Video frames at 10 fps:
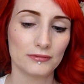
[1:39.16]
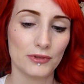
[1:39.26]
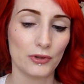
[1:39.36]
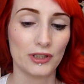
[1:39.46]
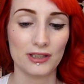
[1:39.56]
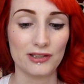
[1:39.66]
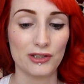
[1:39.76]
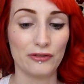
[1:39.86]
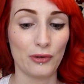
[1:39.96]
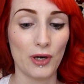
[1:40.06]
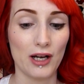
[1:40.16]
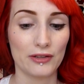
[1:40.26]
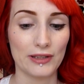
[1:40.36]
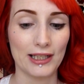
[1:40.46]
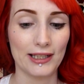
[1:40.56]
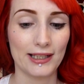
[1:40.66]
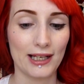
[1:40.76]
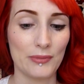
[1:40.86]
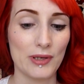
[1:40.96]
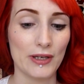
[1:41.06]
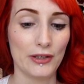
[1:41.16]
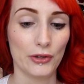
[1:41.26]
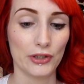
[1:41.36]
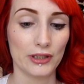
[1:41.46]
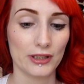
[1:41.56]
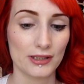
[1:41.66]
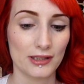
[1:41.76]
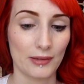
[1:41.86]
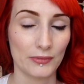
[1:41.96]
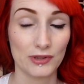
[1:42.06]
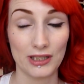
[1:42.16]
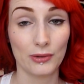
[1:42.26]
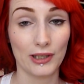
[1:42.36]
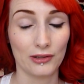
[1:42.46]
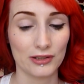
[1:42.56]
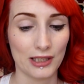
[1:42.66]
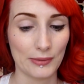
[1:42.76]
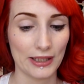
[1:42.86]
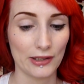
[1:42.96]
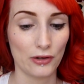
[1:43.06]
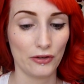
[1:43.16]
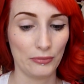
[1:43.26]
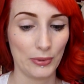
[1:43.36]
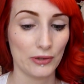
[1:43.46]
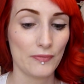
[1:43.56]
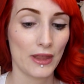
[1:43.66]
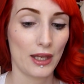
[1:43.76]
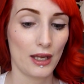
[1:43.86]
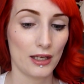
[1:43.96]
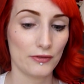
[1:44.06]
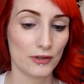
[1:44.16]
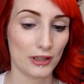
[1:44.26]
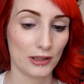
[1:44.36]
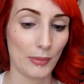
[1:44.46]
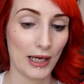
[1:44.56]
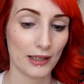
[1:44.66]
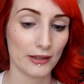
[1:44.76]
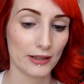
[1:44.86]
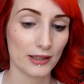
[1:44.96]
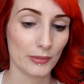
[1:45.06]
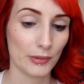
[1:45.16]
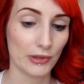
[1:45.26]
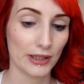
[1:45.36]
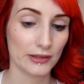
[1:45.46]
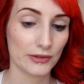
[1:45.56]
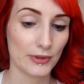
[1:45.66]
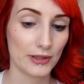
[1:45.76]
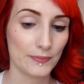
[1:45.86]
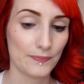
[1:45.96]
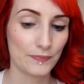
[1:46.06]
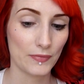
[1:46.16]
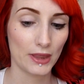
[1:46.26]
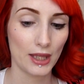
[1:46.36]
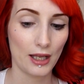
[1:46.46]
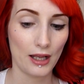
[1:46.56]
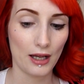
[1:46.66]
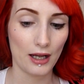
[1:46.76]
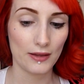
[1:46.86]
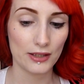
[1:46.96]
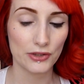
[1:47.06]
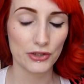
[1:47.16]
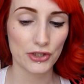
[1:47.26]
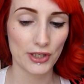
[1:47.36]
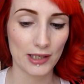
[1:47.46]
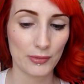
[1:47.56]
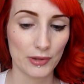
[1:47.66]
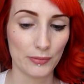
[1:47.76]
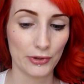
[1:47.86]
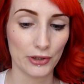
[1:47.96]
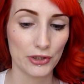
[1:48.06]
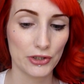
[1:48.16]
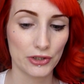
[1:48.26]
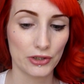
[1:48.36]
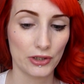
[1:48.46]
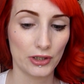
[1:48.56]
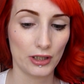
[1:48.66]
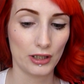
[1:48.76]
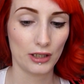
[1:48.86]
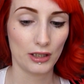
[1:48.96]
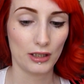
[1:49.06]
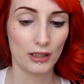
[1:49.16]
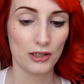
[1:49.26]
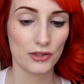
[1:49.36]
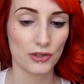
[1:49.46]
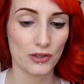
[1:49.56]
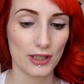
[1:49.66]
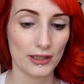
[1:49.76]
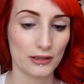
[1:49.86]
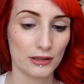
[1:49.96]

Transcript: only because I do for work, really. It can be a bit annoying because it can take quite a long time to get it off, but if you've got a little palette then that'd be brilliant as well. And then just shape your brush so that